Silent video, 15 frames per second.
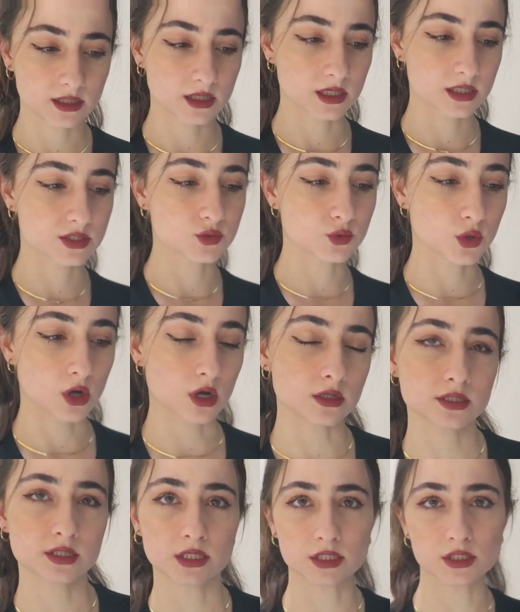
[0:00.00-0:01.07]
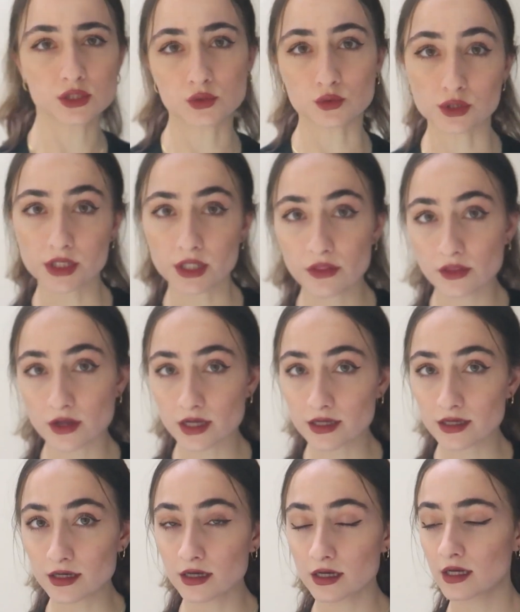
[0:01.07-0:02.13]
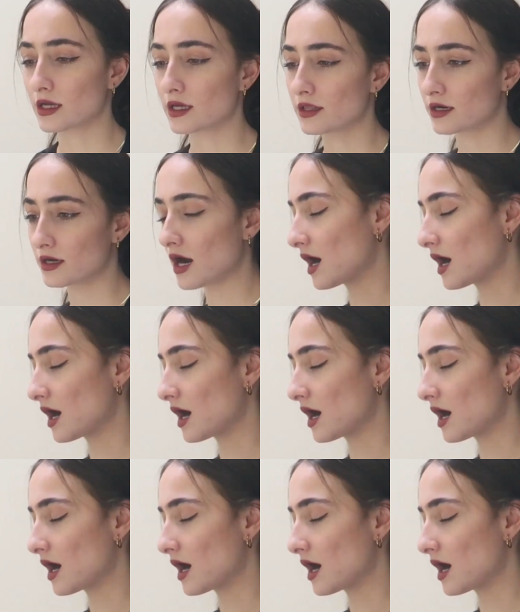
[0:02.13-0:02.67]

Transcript: a sukkot and sushi thing in their